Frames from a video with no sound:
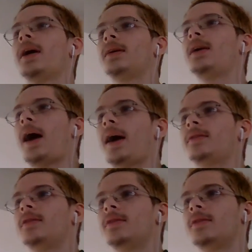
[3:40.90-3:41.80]
like, he
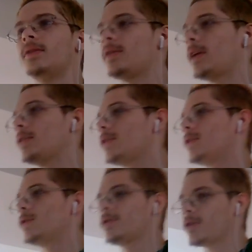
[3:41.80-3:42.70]
has his
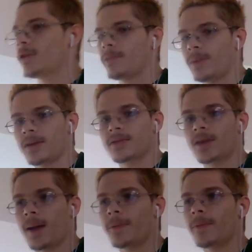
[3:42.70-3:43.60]
incentives sort of
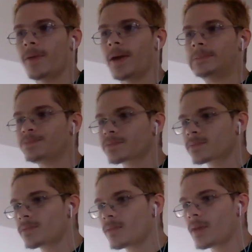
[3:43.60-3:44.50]
mixed up a bit.
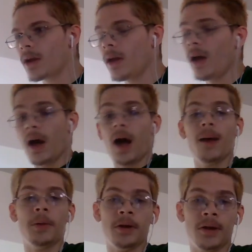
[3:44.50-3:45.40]

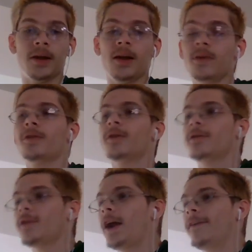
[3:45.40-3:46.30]
I mean, he is her
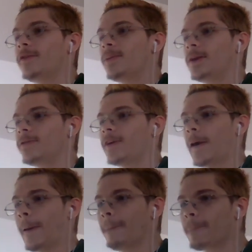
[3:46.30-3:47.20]
slave, to be
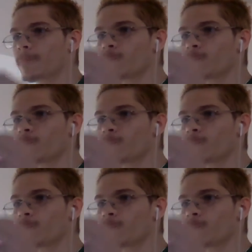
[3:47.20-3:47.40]
fair.